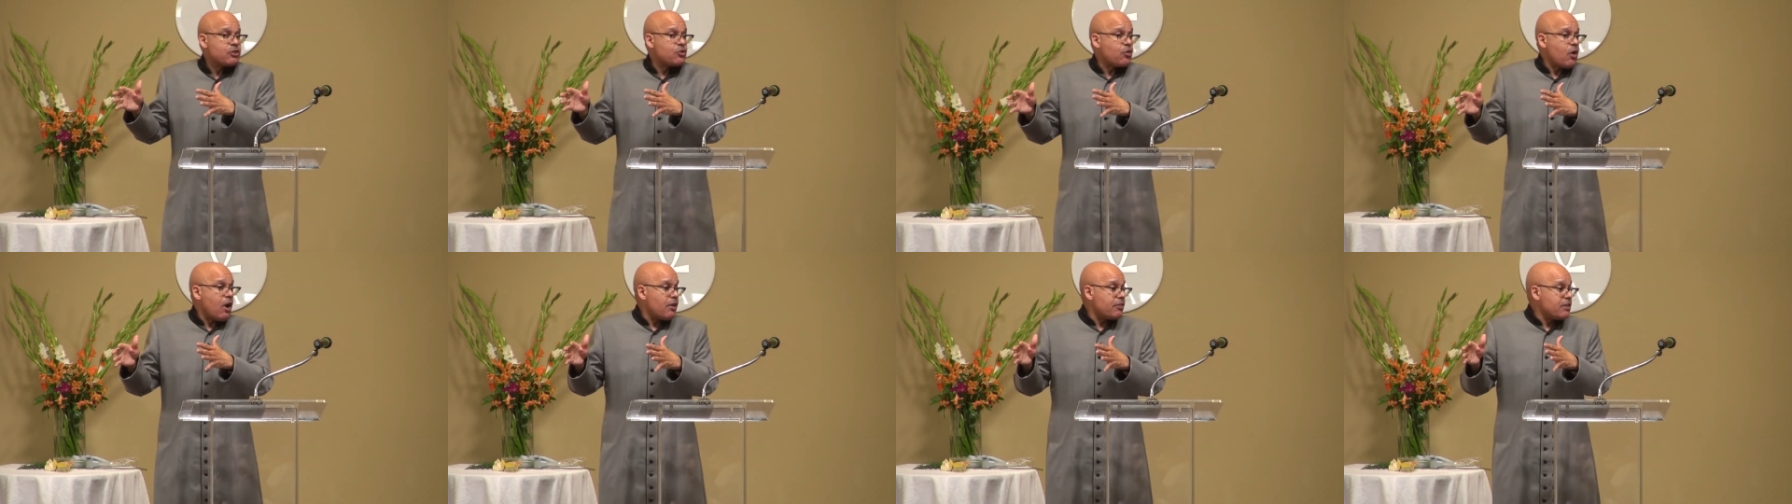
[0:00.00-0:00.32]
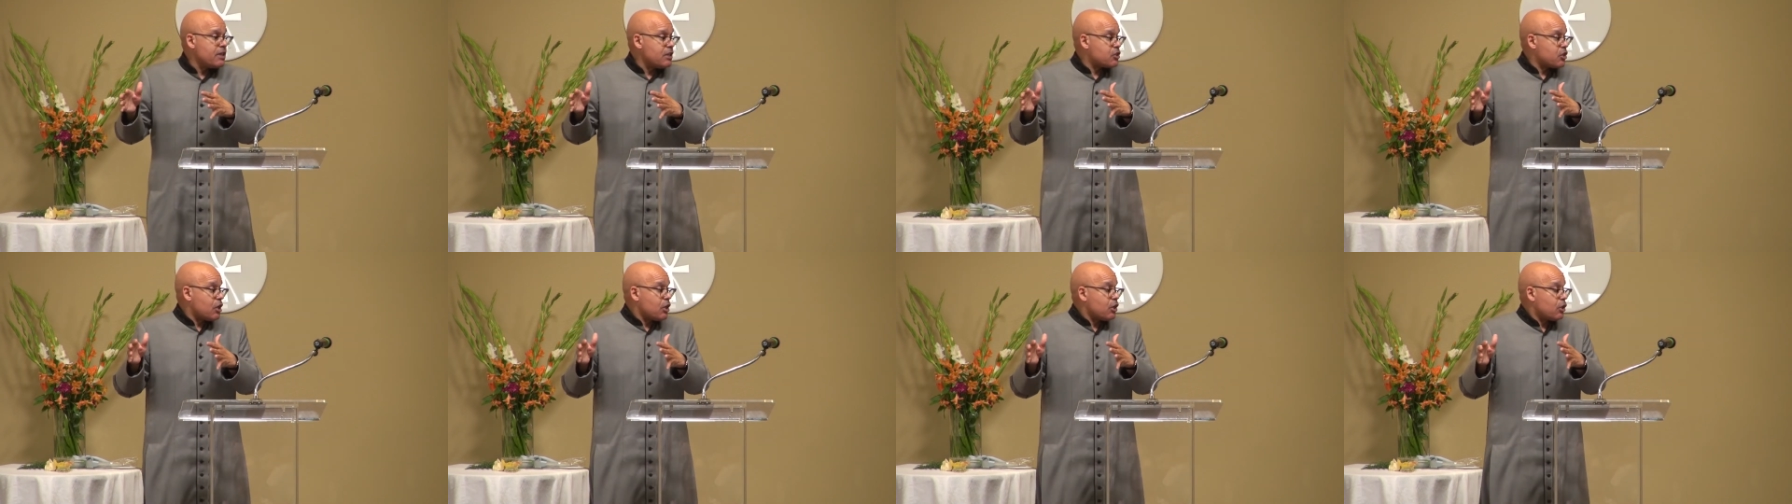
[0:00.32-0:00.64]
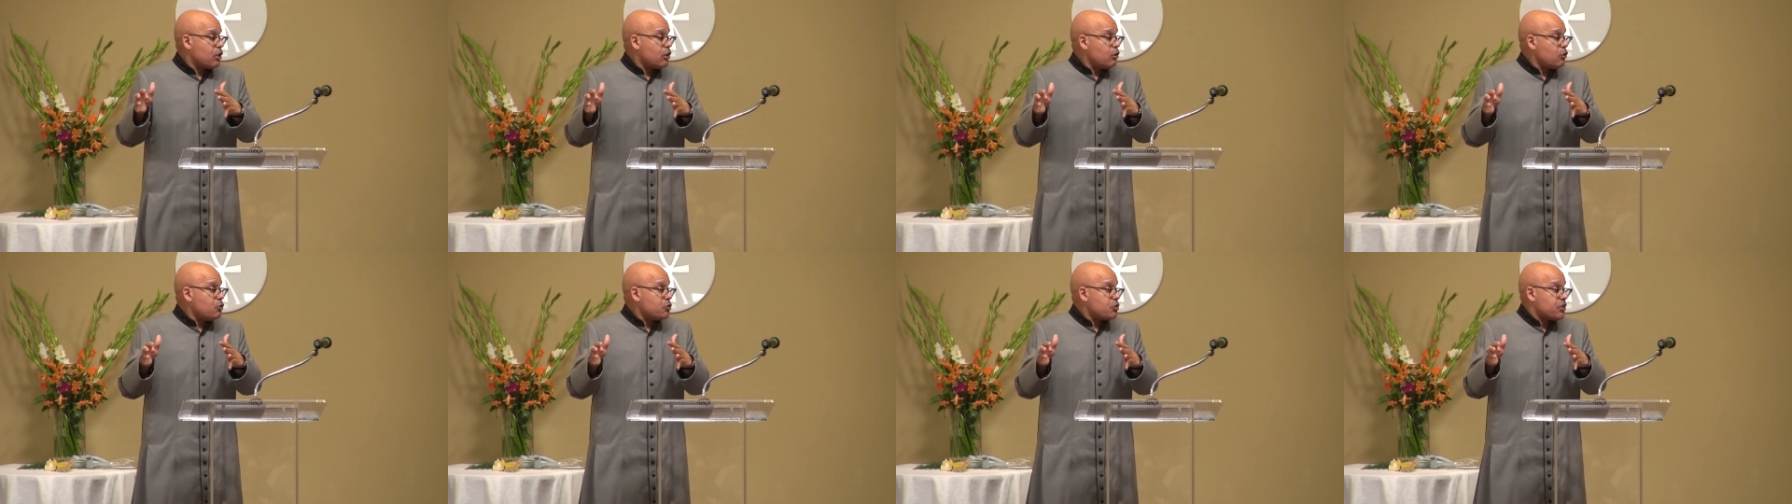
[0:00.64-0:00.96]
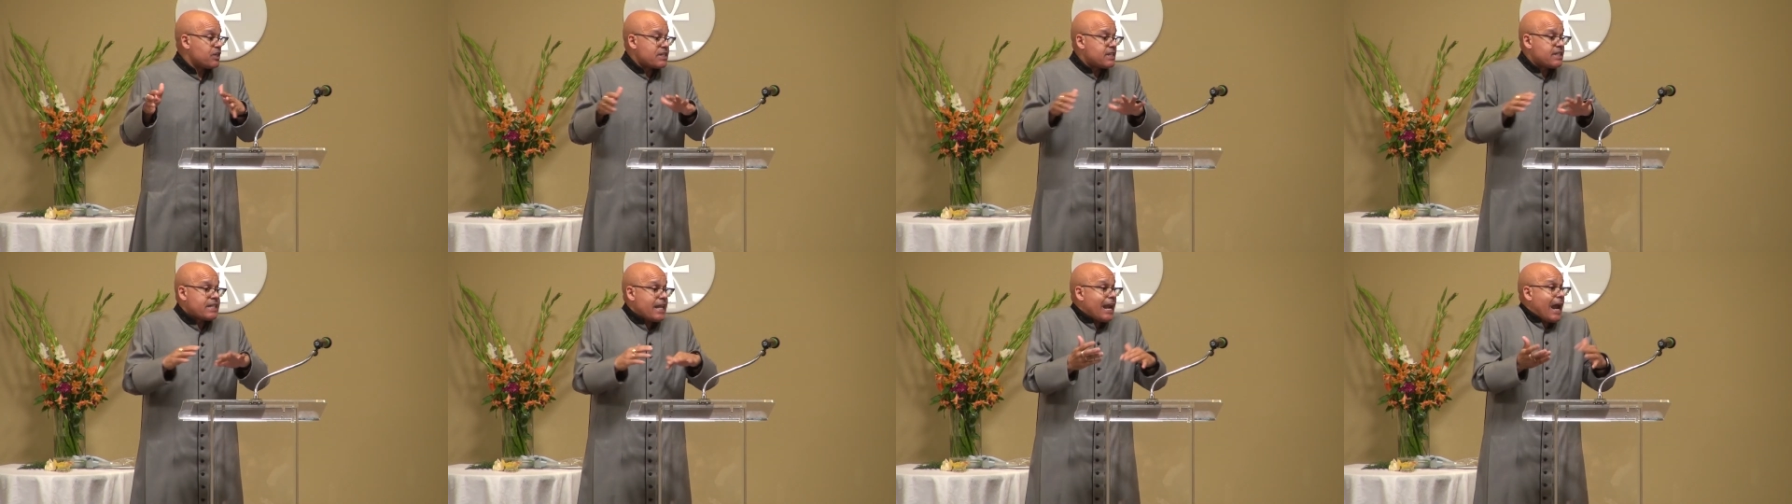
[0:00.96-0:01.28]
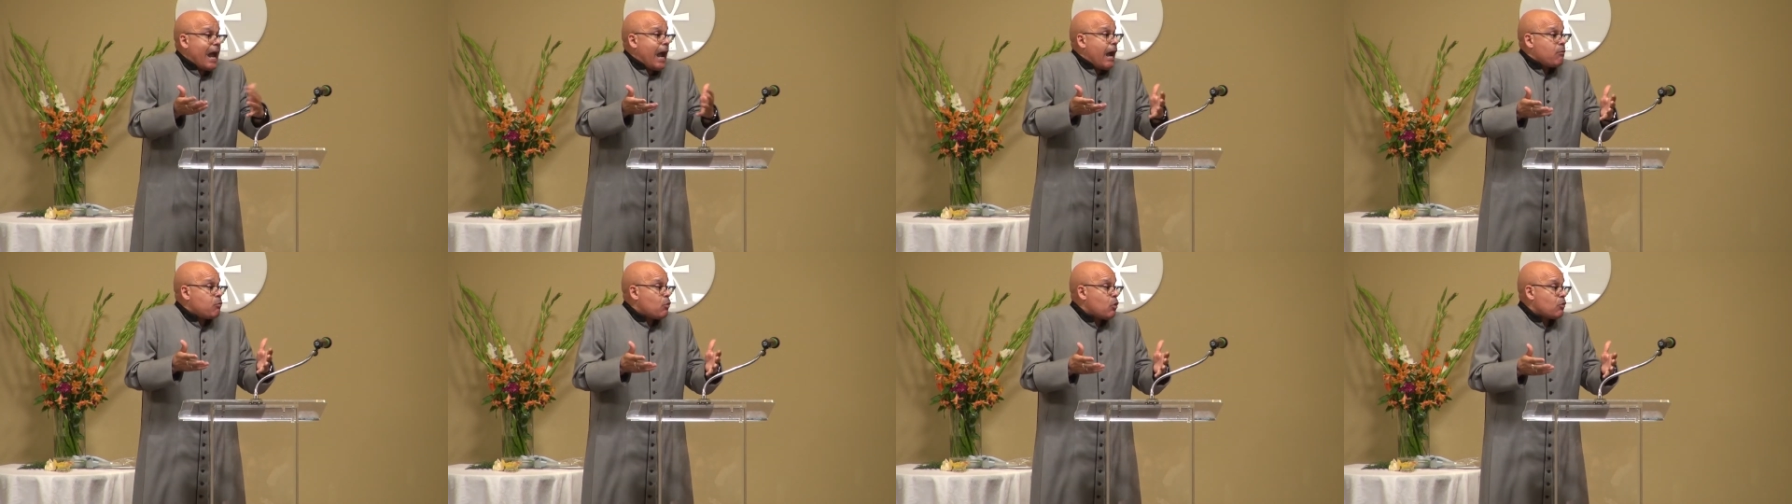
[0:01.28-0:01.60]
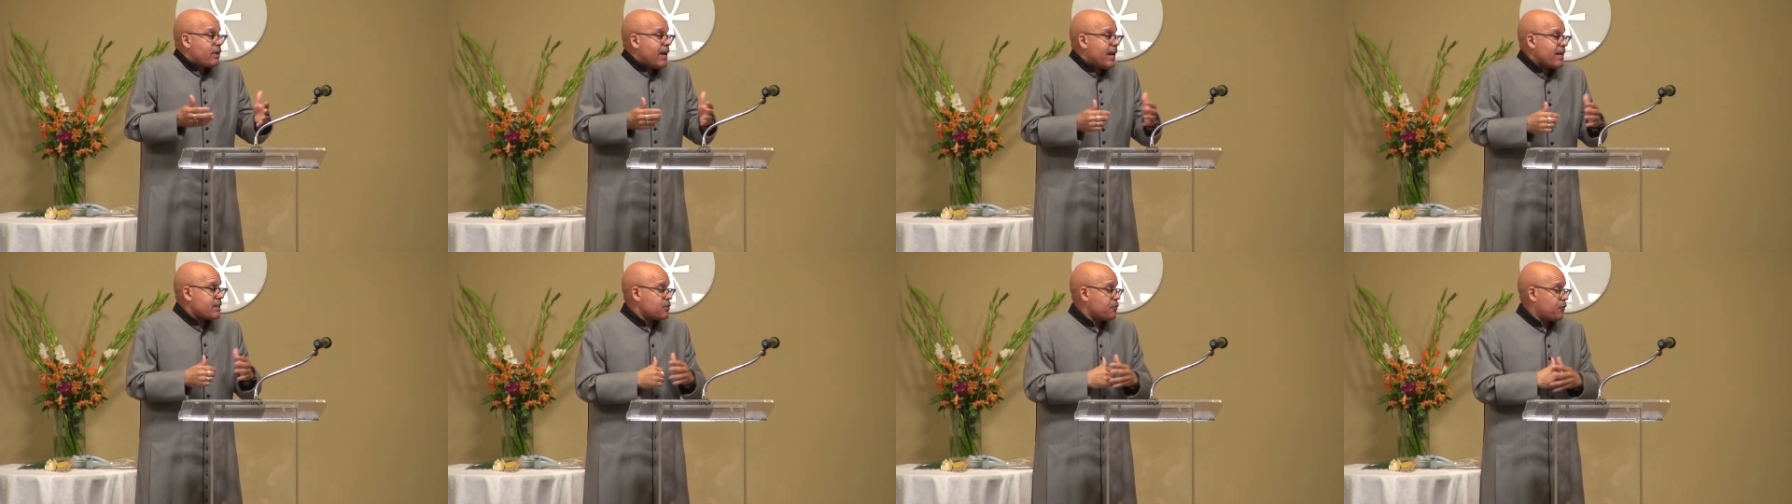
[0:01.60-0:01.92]
draw these conclusions that I
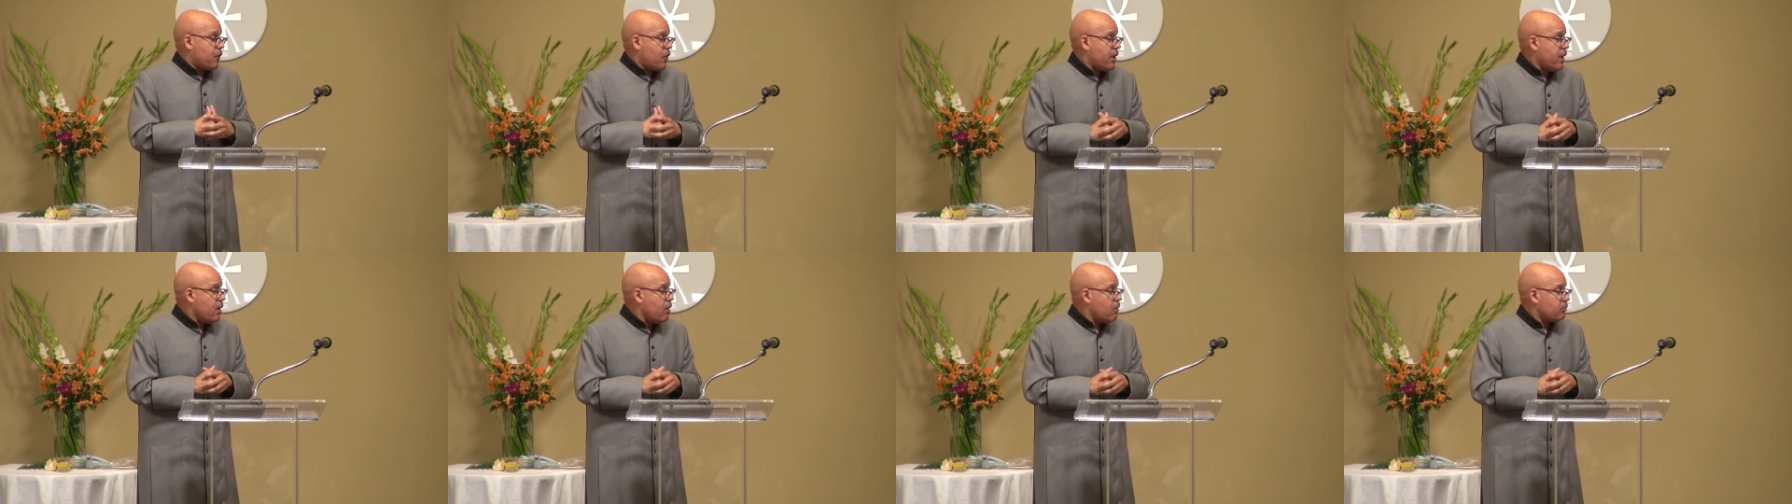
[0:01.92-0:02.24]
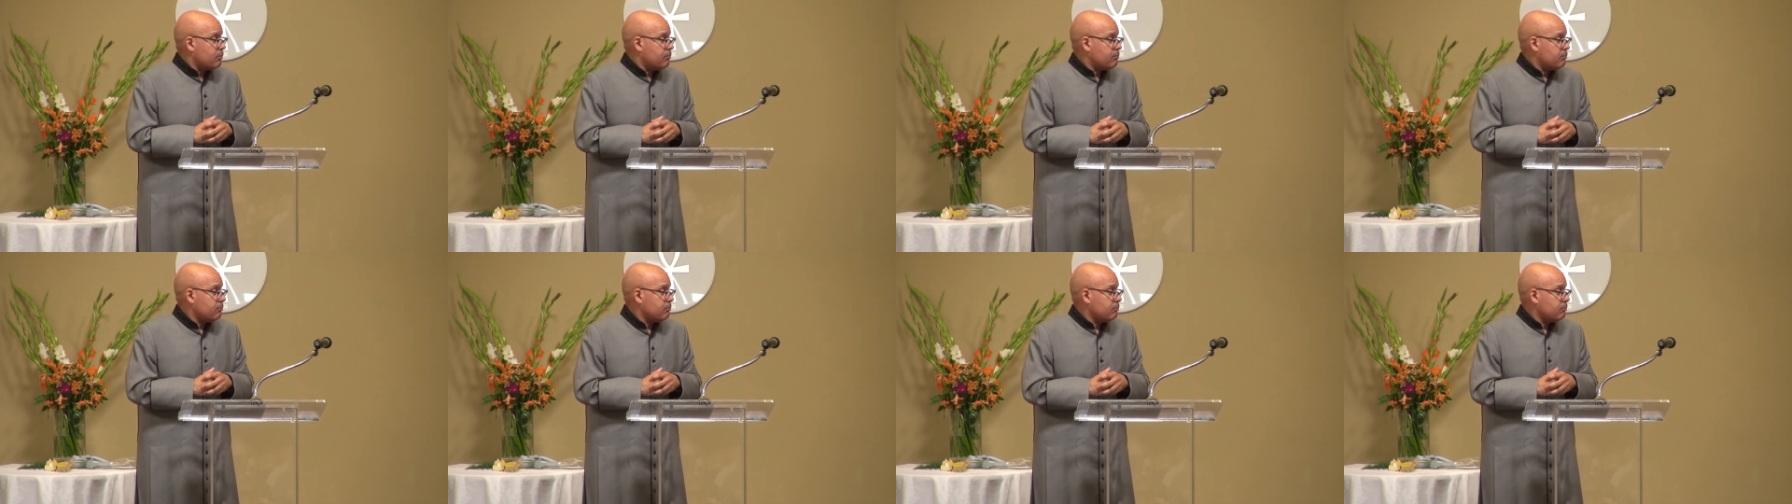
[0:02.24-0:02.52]
won't ask for help.